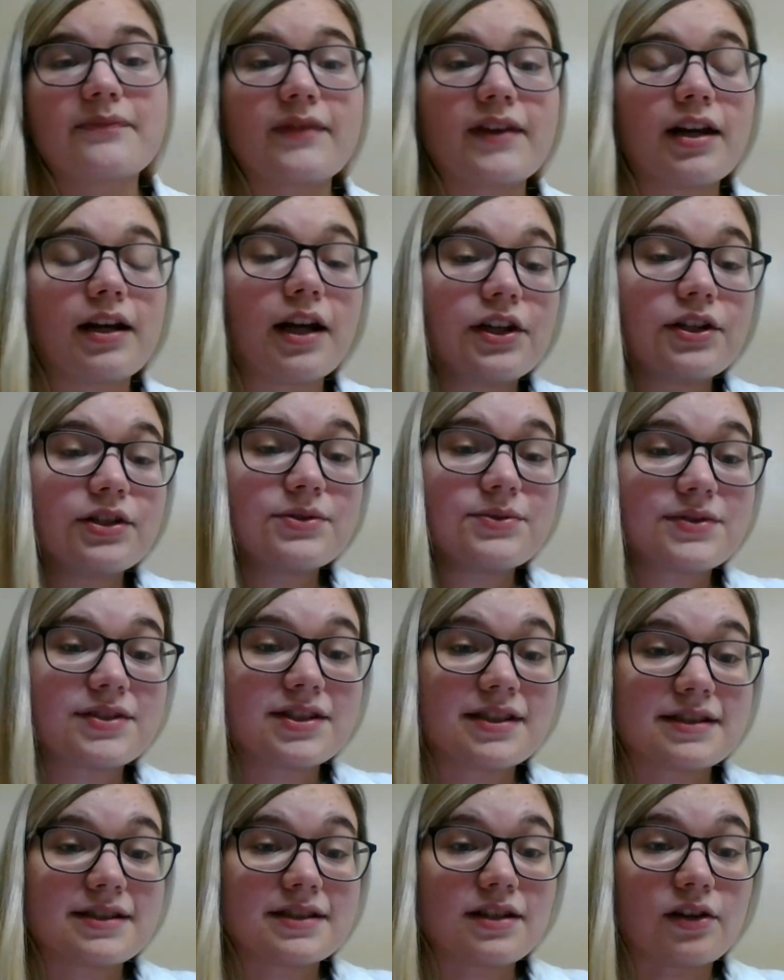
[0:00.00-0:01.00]
And I used
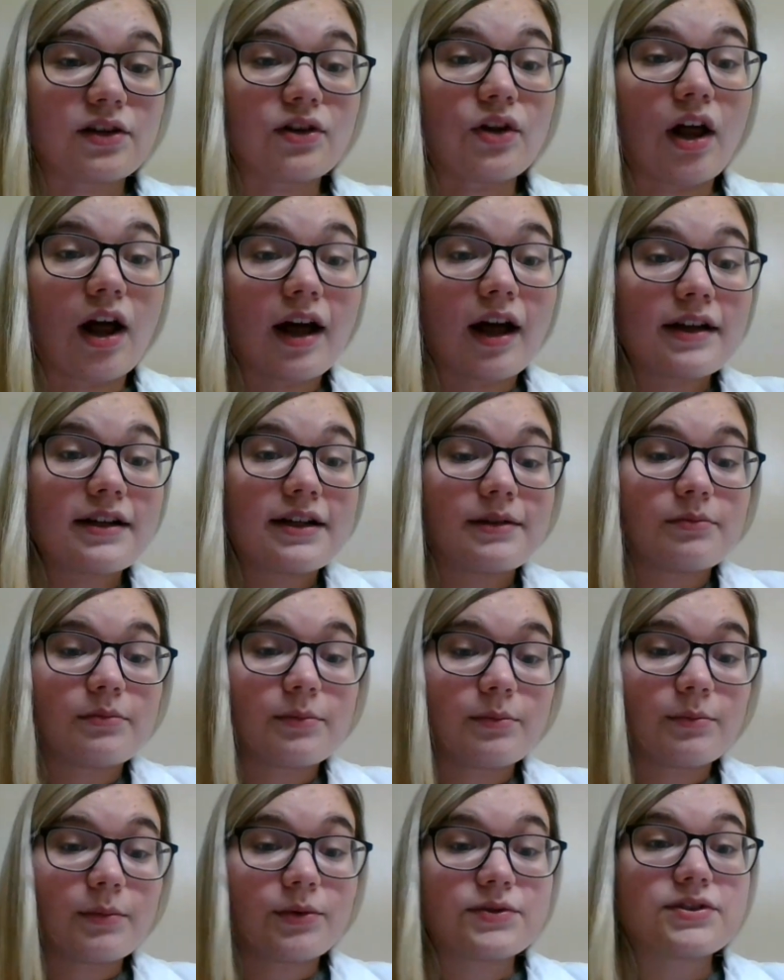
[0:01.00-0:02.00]
this a lot
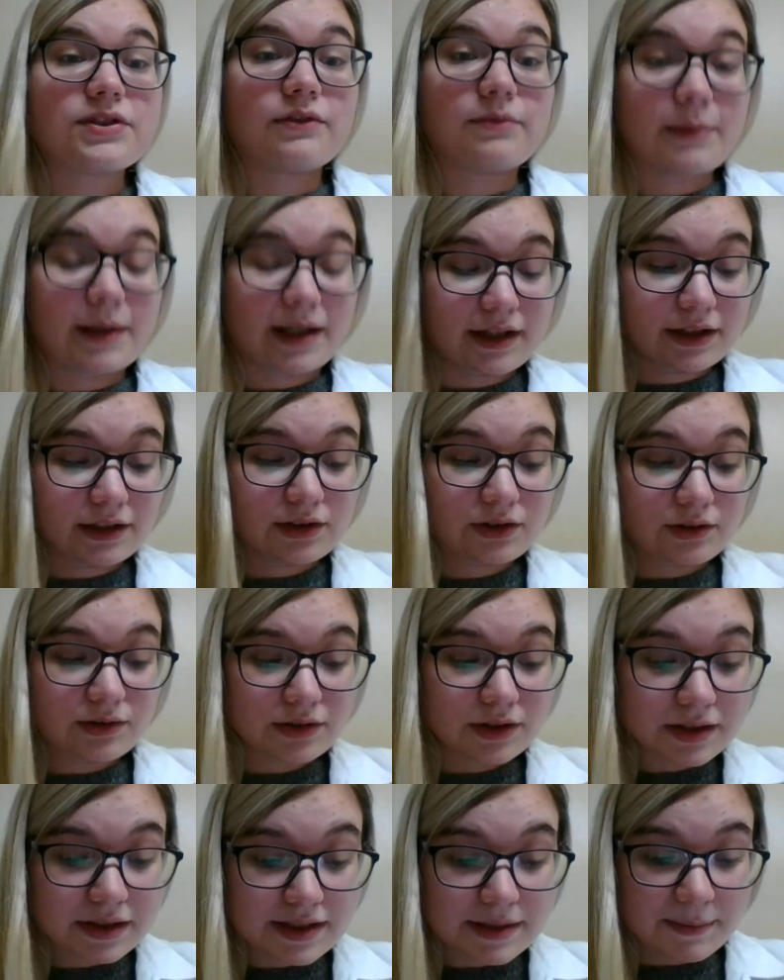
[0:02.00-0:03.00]
in most of my
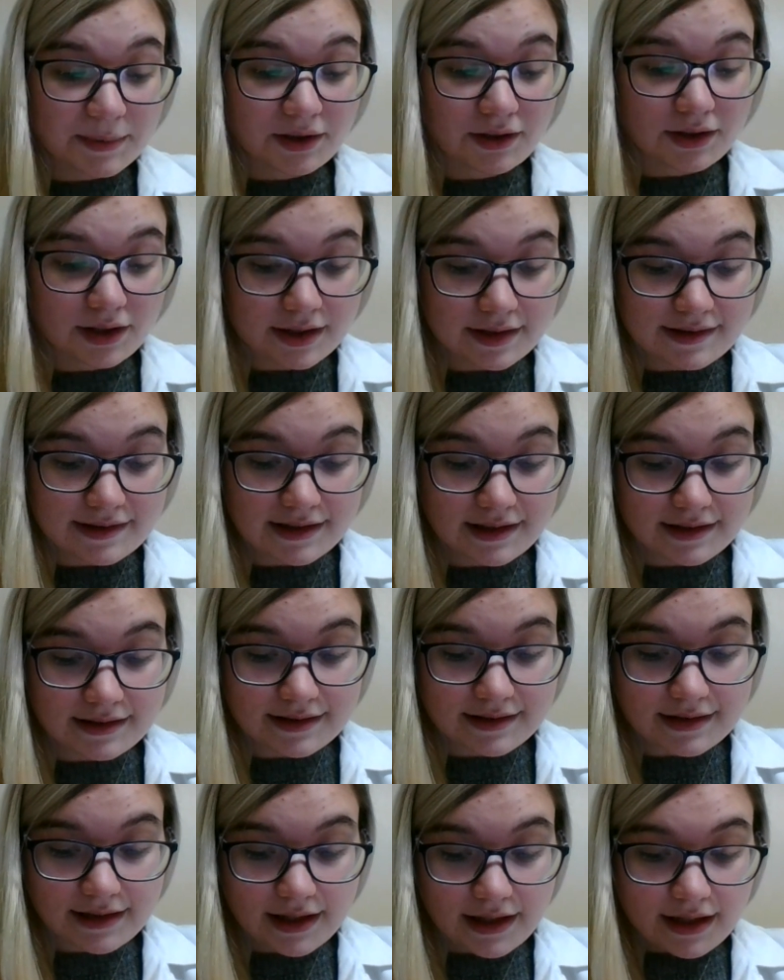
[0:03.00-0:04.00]
clinical
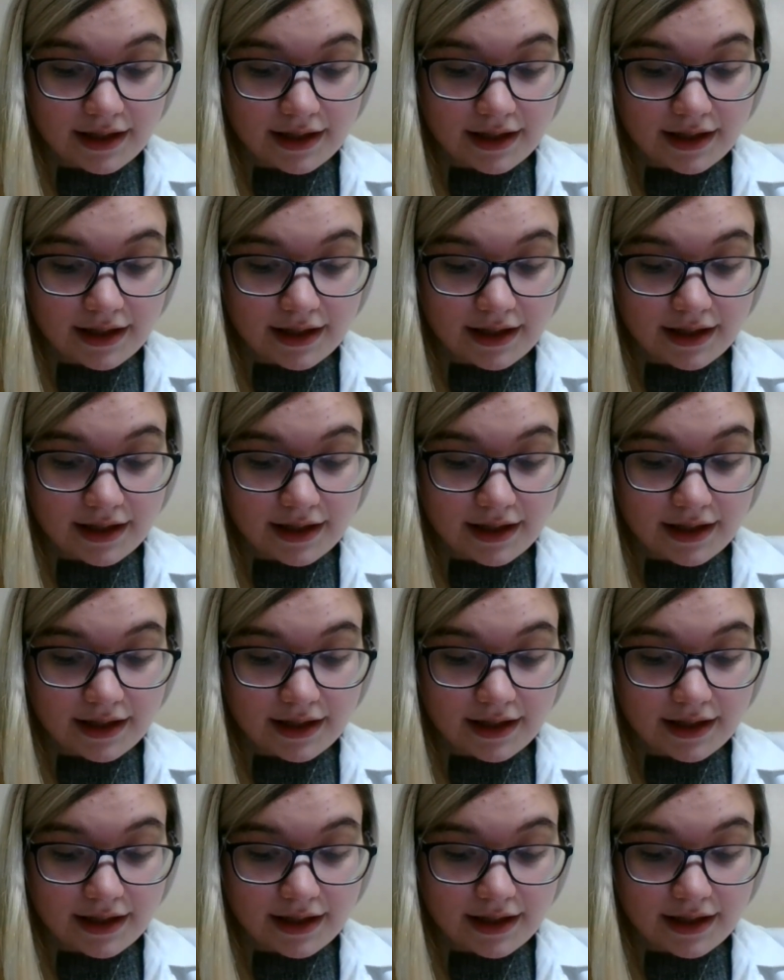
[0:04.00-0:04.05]
experiences.